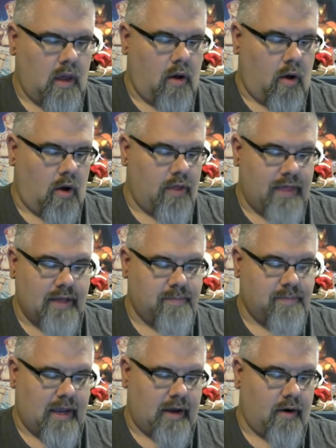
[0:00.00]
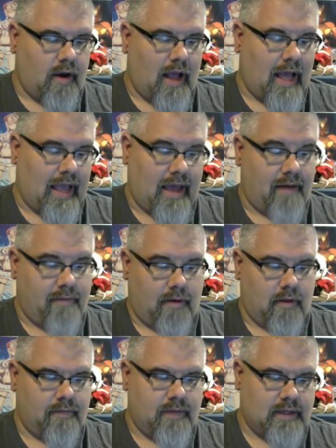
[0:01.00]
On this banner, I have
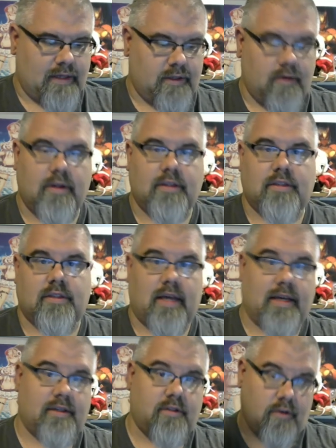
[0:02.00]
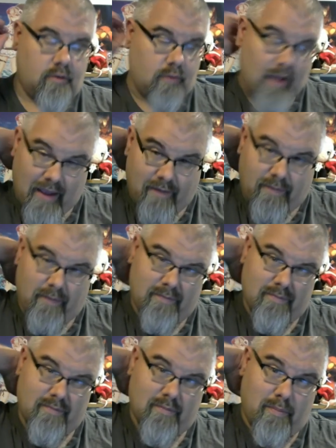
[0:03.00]
all of these units thanks to a
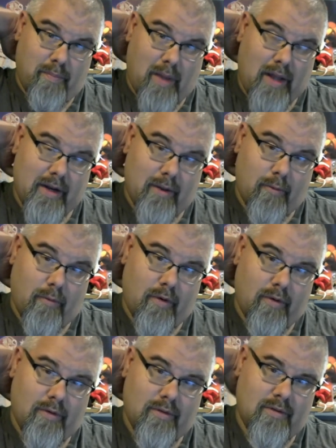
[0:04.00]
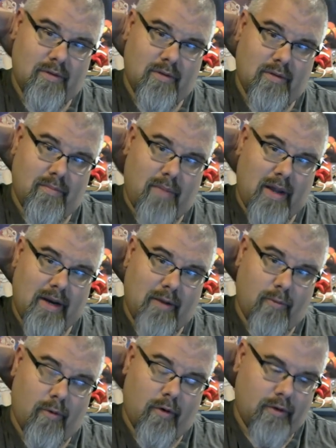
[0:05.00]
Bonding
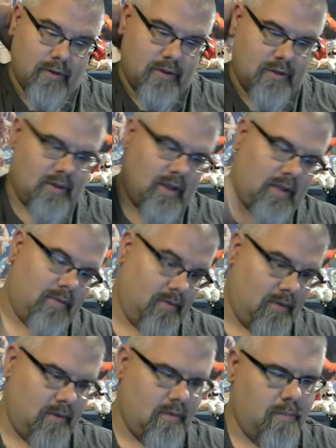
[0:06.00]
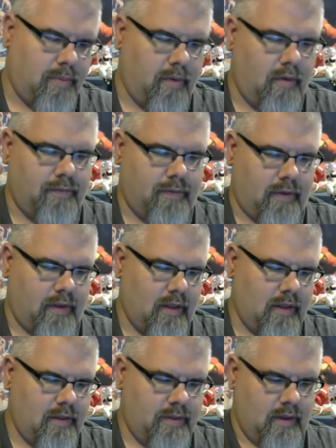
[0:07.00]
Worlds pull for
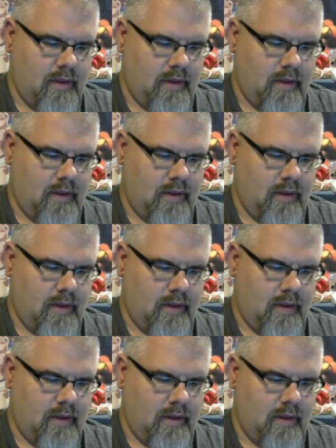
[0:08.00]
Lilith.